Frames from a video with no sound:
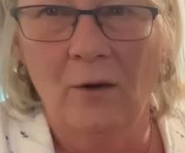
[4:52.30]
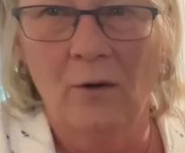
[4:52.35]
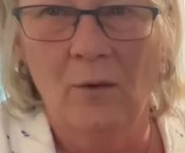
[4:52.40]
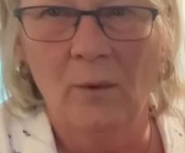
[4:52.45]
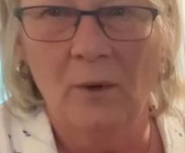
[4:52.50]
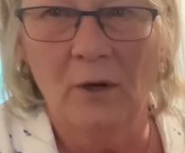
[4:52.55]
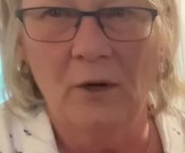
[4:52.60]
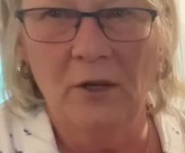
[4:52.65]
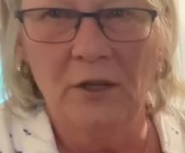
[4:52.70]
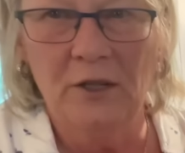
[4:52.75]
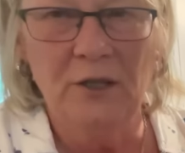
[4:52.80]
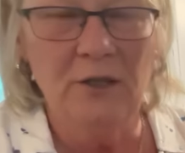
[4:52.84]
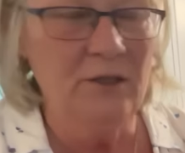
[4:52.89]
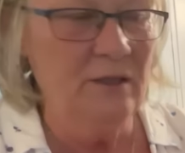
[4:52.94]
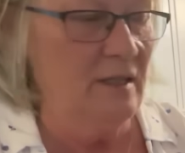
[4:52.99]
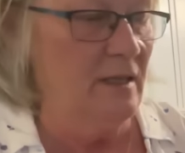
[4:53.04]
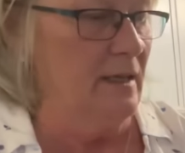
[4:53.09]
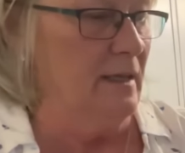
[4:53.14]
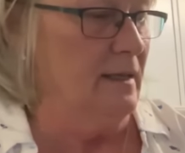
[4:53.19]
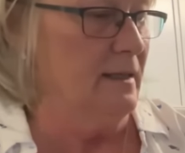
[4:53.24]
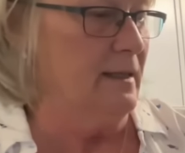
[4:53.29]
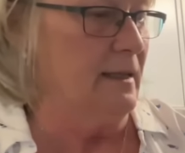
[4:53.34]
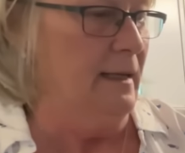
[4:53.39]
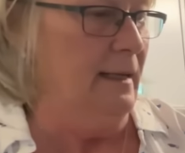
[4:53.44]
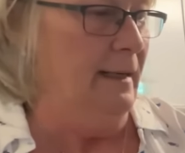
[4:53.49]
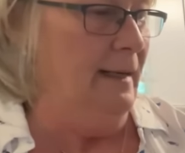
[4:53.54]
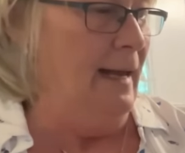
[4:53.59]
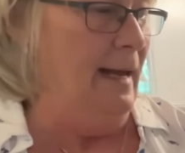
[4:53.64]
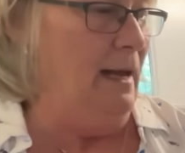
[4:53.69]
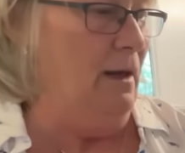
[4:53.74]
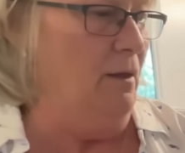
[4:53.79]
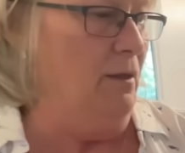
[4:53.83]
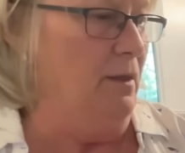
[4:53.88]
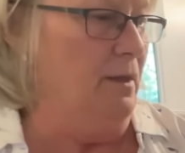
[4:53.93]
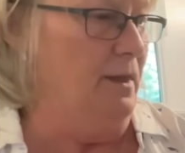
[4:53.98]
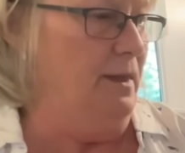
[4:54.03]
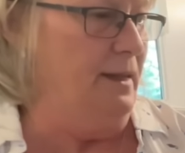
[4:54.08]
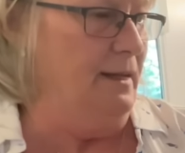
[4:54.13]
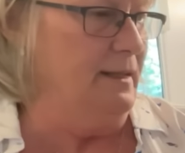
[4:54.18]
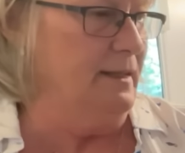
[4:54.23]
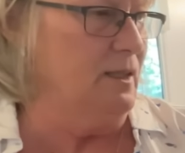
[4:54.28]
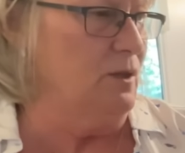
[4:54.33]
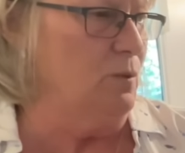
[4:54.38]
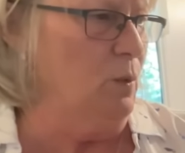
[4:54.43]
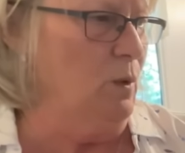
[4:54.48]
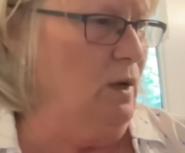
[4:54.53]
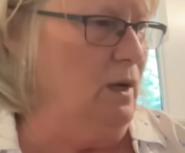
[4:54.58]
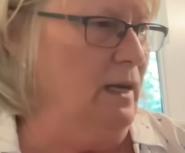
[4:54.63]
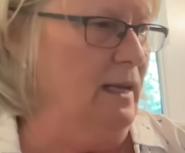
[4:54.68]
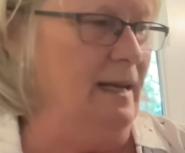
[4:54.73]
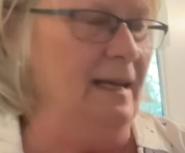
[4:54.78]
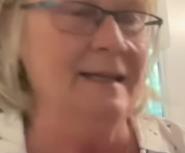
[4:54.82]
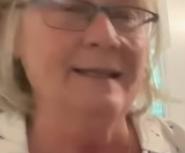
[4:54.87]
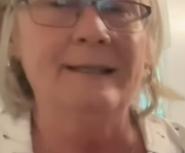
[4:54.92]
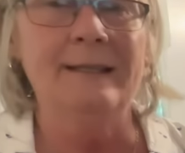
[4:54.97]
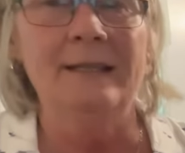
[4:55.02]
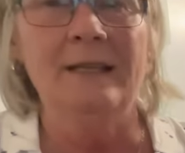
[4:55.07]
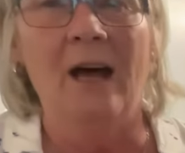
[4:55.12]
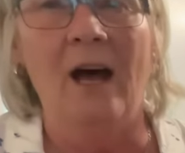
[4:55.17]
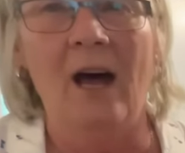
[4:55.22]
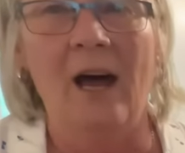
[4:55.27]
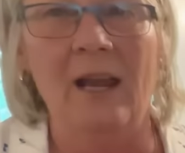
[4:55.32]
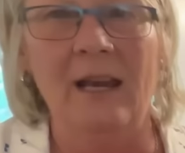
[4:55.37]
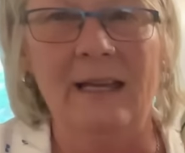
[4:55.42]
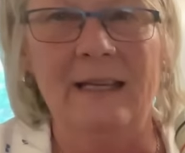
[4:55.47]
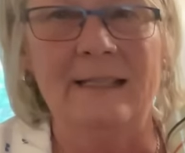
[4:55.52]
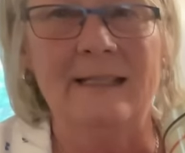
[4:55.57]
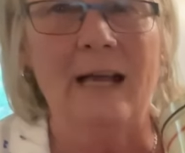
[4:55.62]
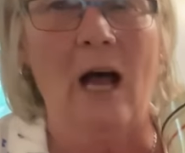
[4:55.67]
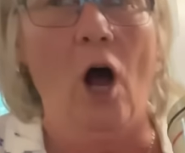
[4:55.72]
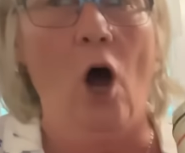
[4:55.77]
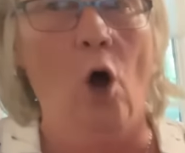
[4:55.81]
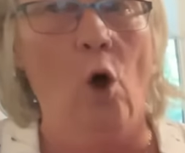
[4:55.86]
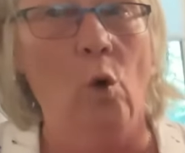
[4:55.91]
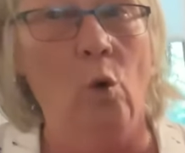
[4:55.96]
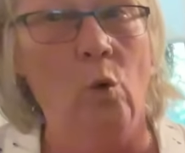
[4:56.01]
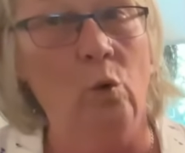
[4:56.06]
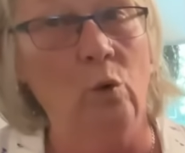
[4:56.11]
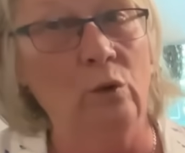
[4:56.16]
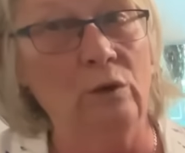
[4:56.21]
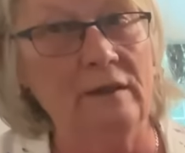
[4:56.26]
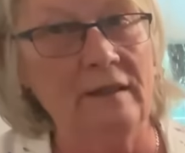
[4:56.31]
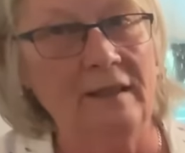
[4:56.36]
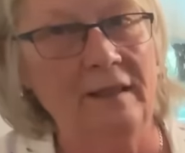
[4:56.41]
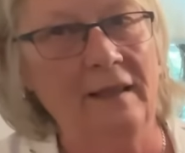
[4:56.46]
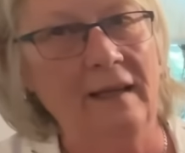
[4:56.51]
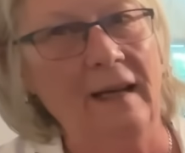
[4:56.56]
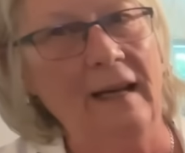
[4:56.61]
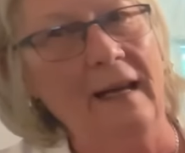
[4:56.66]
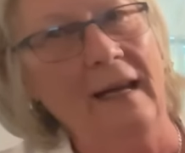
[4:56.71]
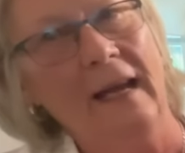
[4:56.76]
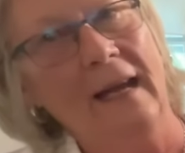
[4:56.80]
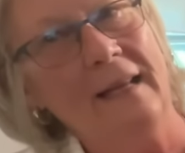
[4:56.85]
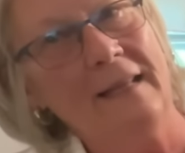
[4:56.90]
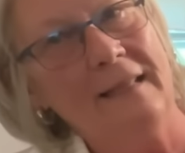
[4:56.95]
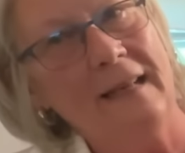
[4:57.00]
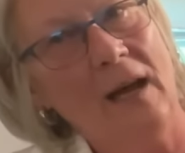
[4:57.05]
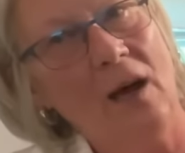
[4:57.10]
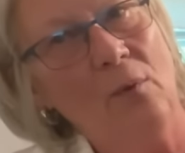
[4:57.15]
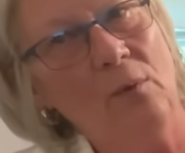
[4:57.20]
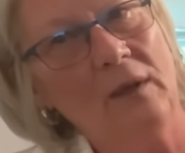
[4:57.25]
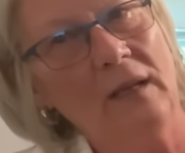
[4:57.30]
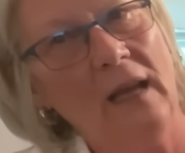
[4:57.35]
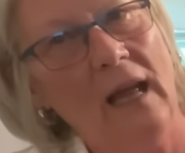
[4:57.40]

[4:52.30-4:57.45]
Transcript: We're gonna use this. Now, this one is not as old as I would